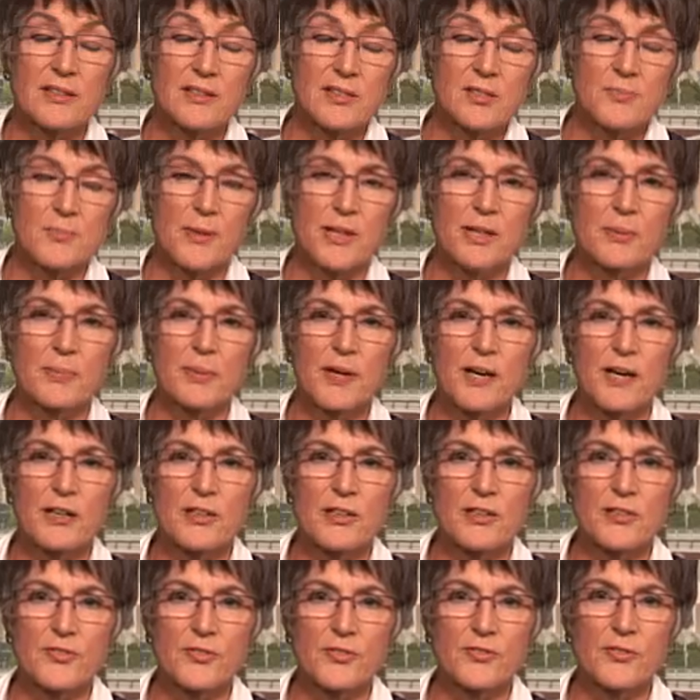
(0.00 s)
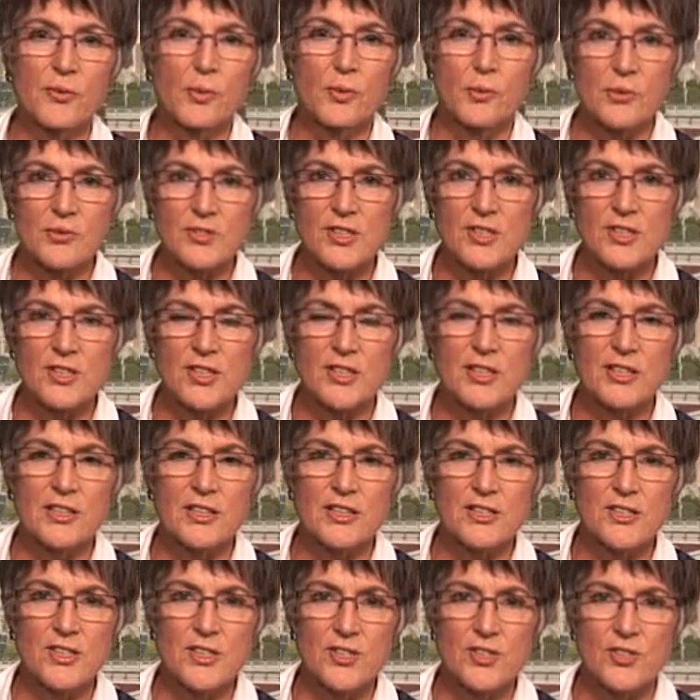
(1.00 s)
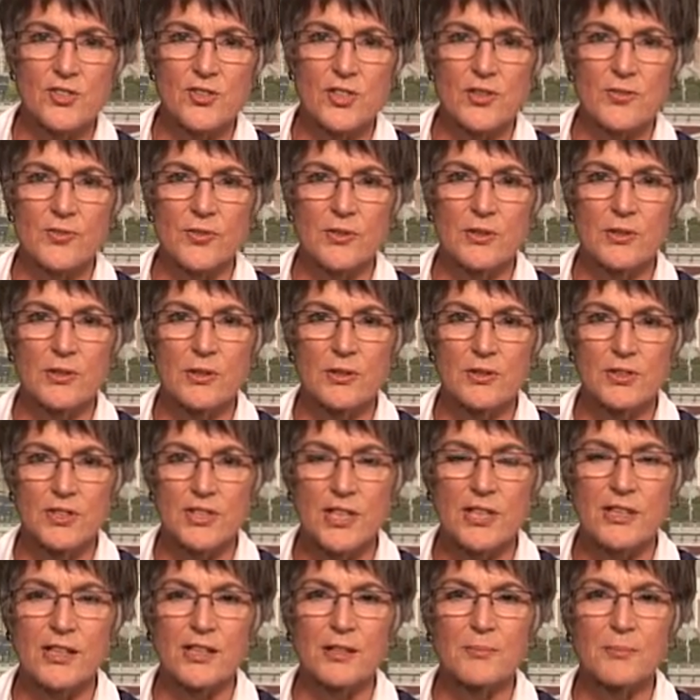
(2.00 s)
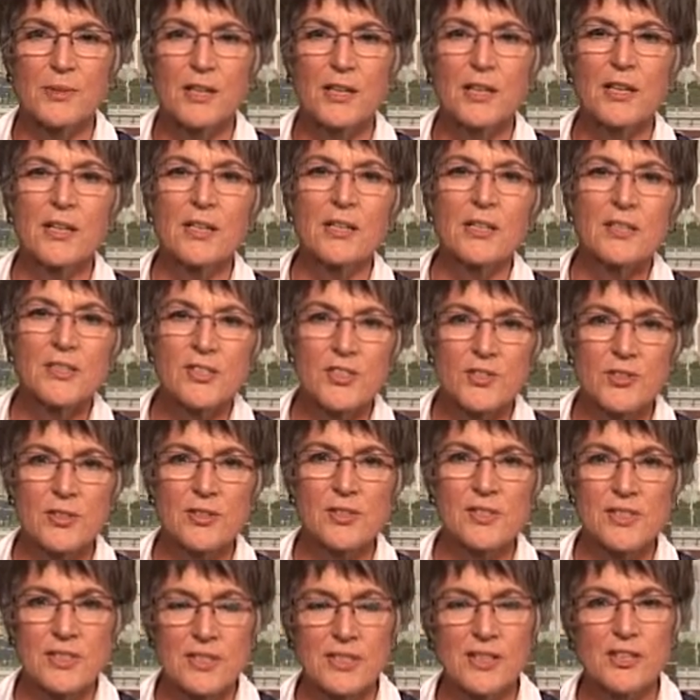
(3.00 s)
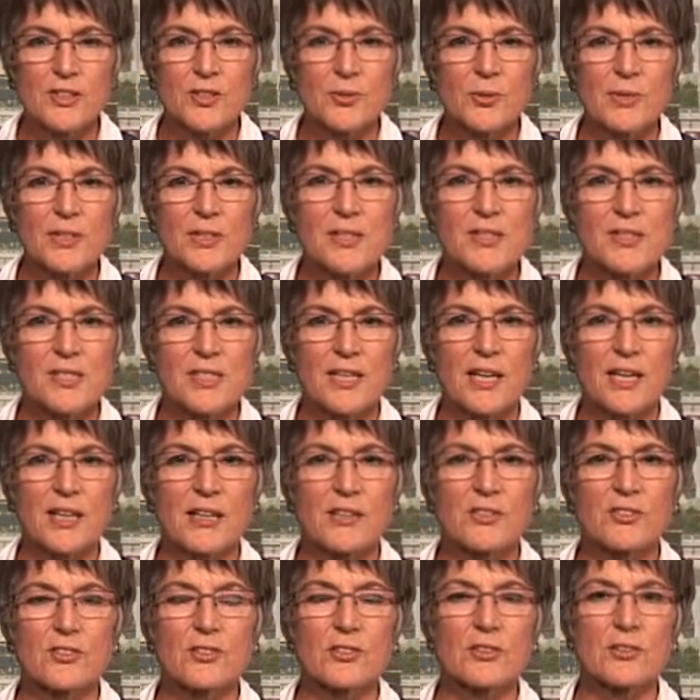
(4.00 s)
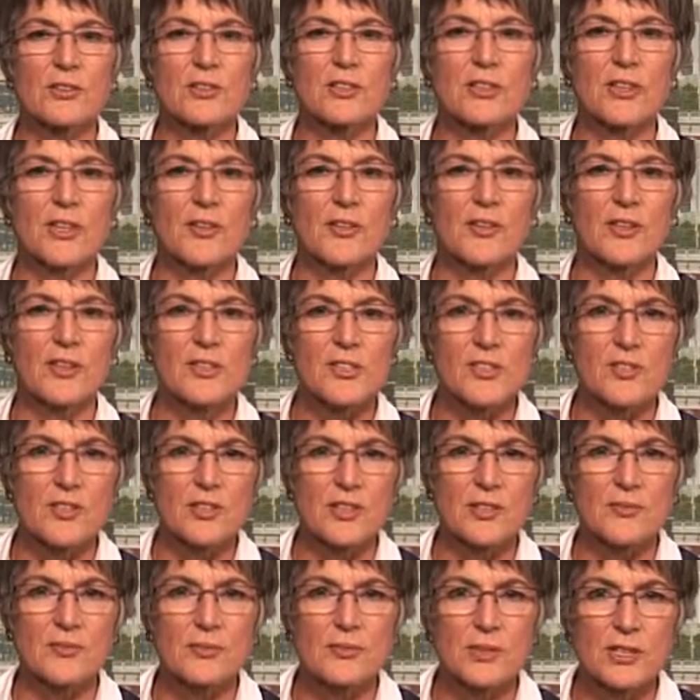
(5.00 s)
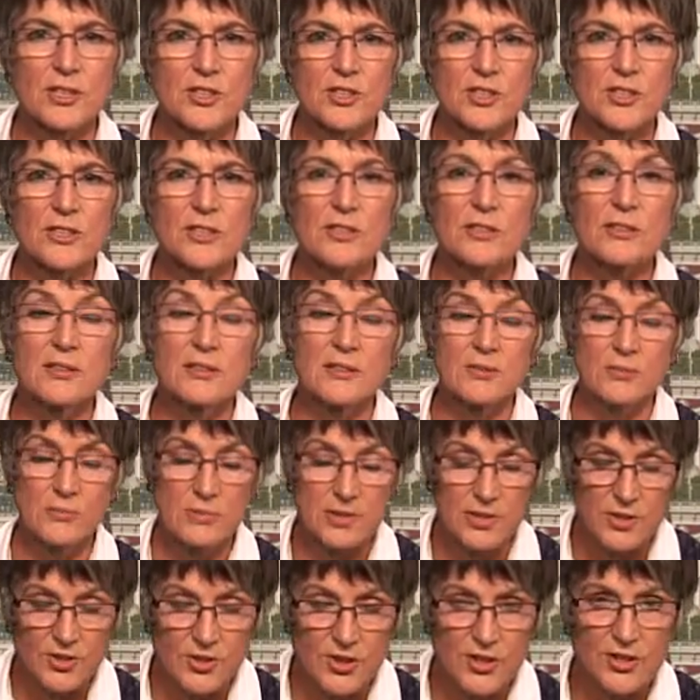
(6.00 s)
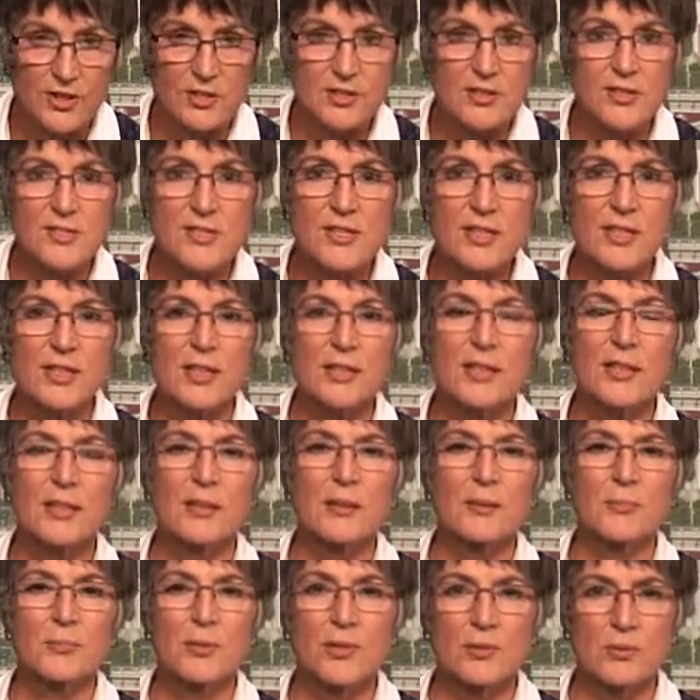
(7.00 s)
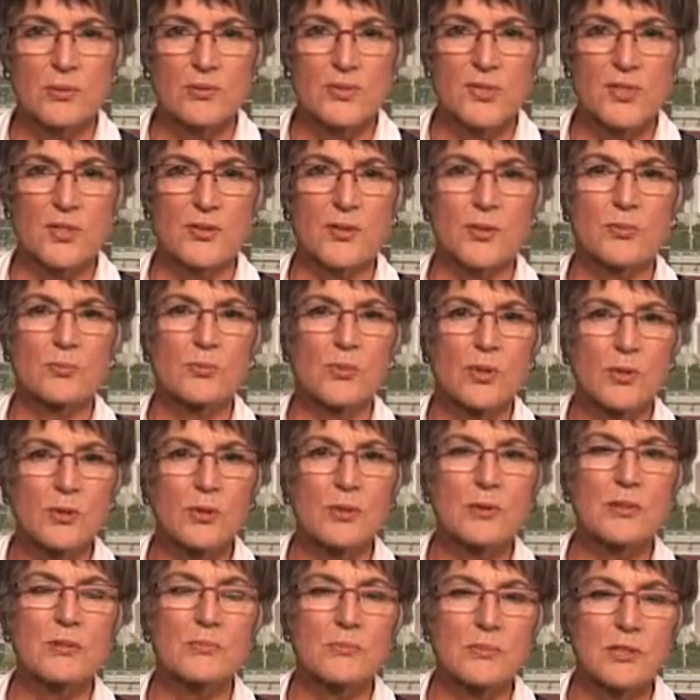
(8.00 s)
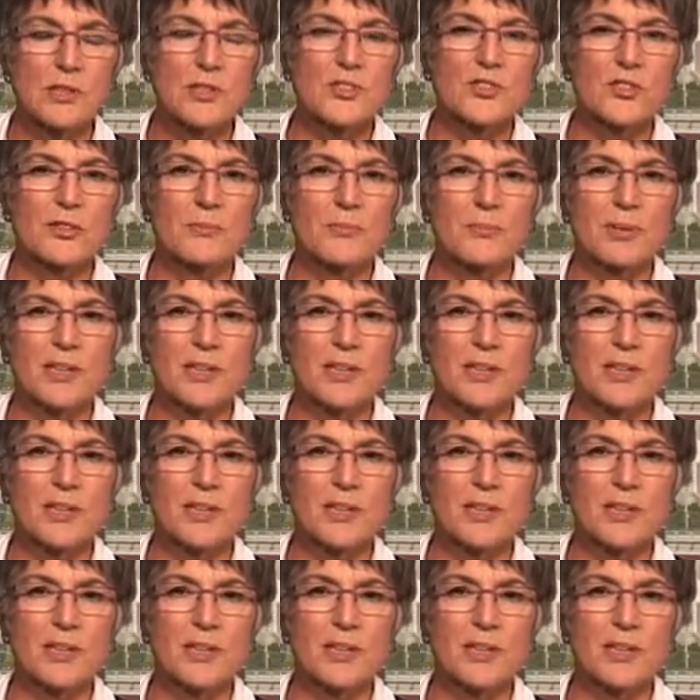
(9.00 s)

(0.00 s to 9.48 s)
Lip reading: been a part of all society's history for a long time. Students need to understand not only the history of religions, but also the role that religion